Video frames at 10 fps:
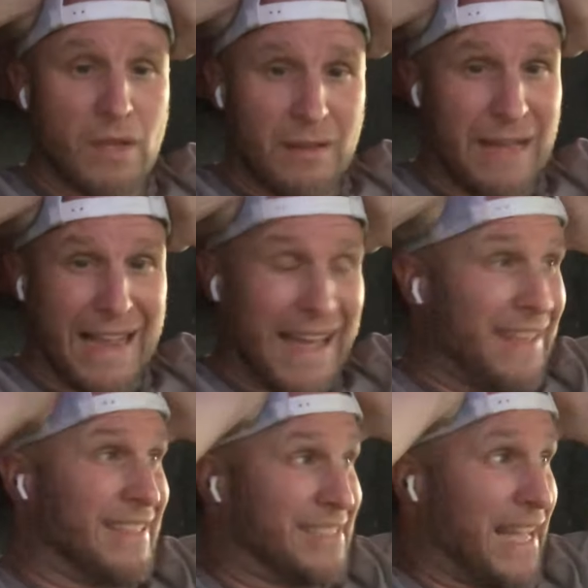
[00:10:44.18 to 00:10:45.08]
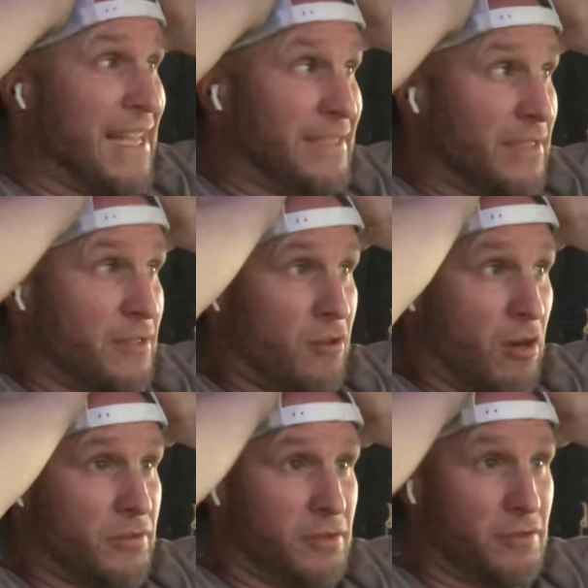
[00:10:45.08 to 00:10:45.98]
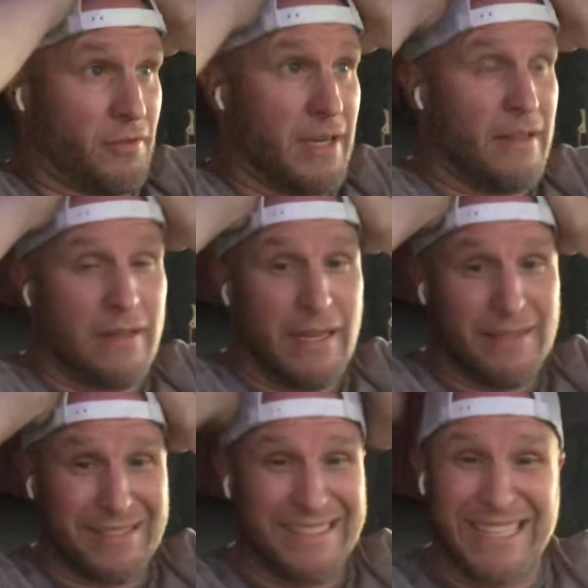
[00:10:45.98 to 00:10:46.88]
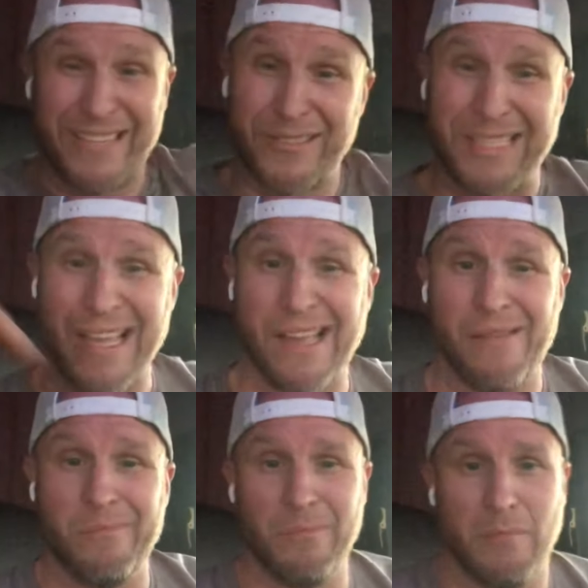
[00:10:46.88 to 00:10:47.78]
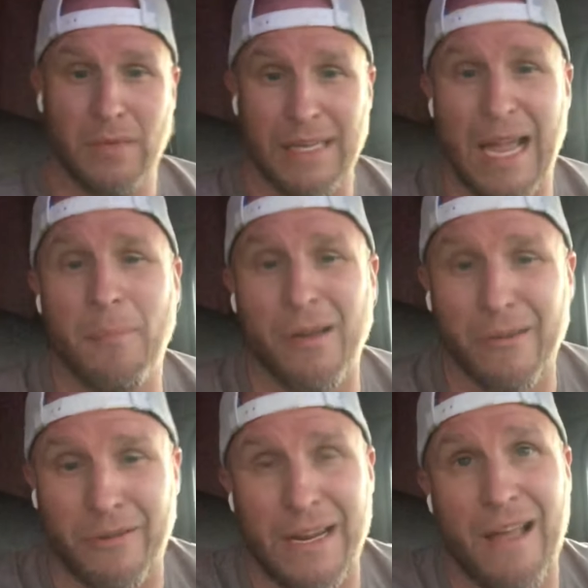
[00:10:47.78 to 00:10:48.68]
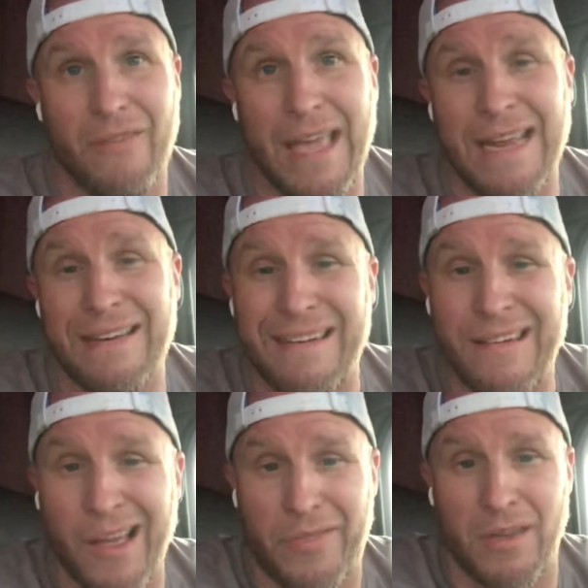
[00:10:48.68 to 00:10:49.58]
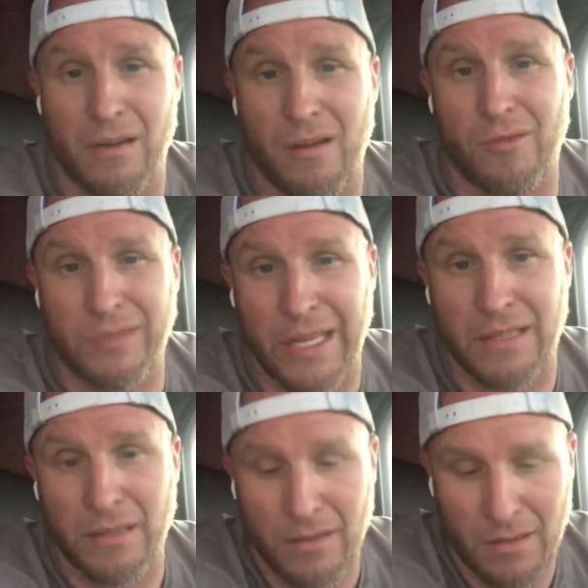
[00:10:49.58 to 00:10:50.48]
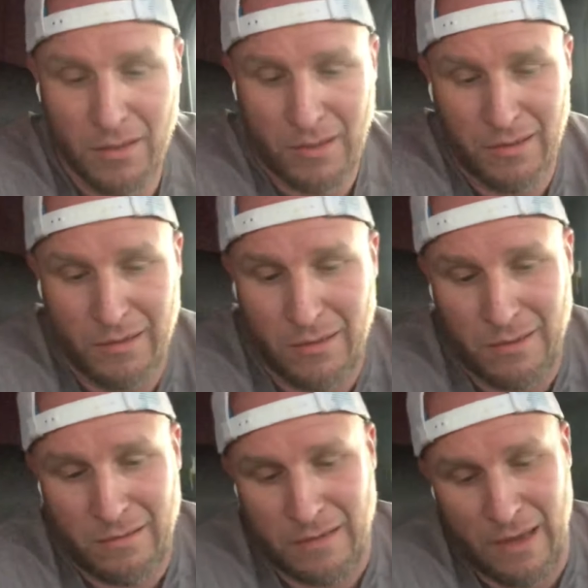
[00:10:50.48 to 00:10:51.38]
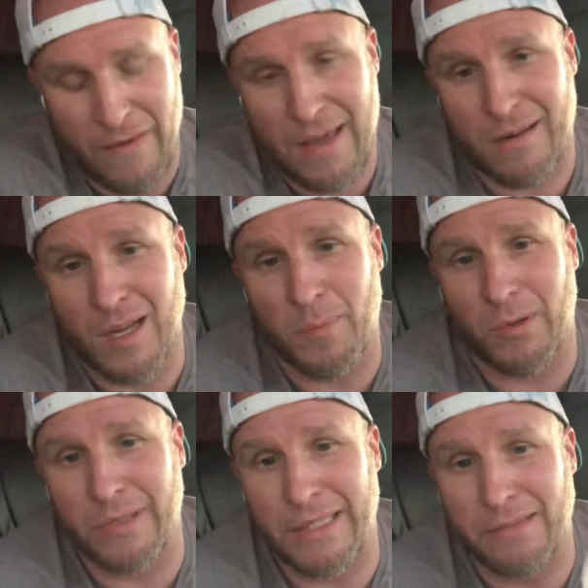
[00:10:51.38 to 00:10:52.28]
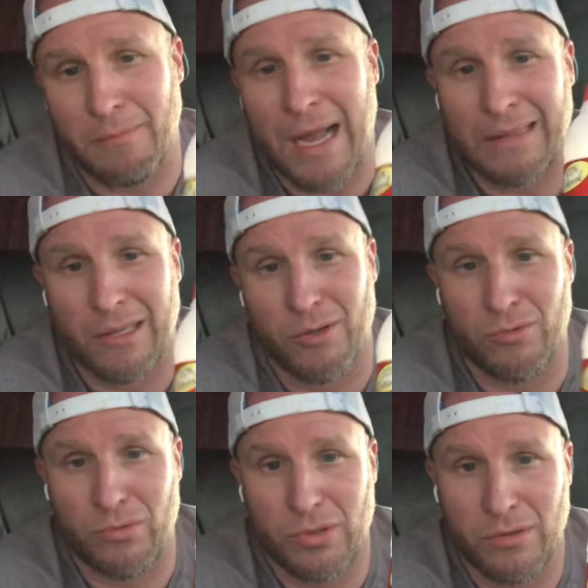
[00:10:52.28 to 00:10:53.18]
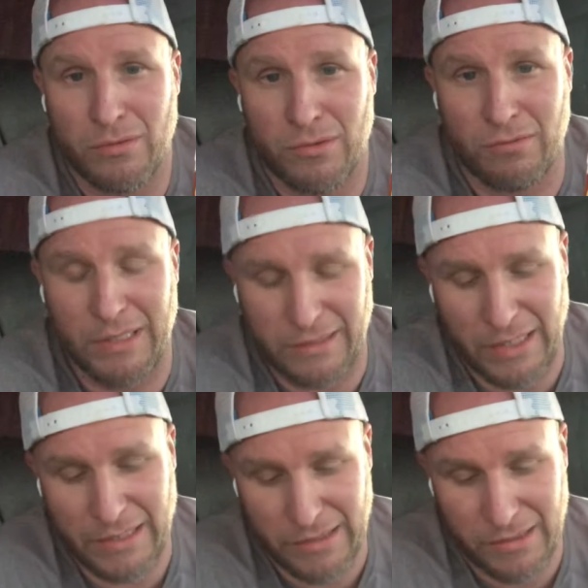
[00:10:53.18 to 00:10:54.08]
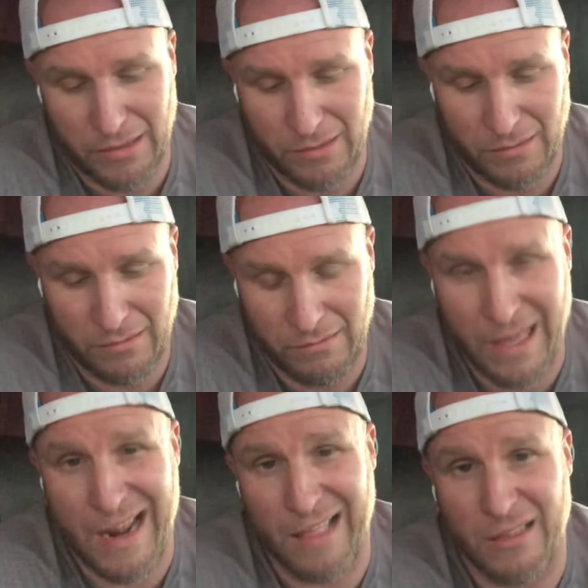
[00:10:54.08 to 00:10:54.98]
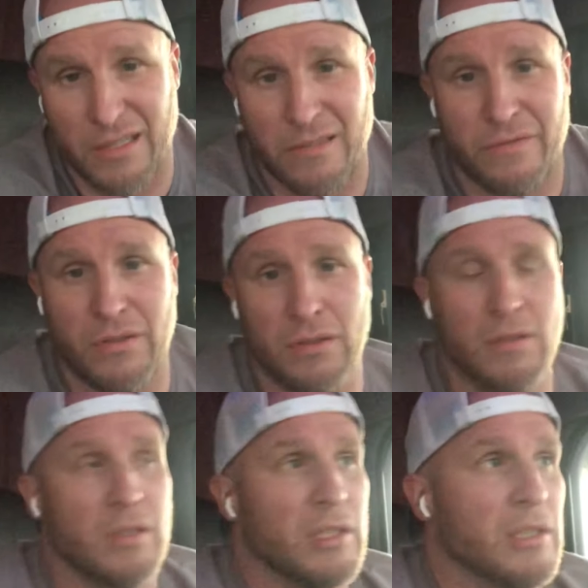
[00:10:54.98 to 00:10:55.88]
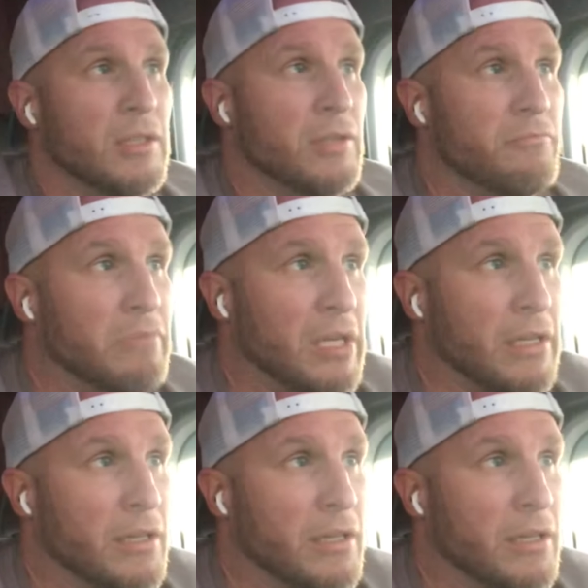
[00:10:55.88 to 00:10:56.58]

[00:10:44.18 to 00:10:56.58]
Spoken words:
I got this Casey's across the street, and it's dinner time, and I'm hungry. I've ate nothing all day. I've had a couple of these Milo's sweet teas that I love, but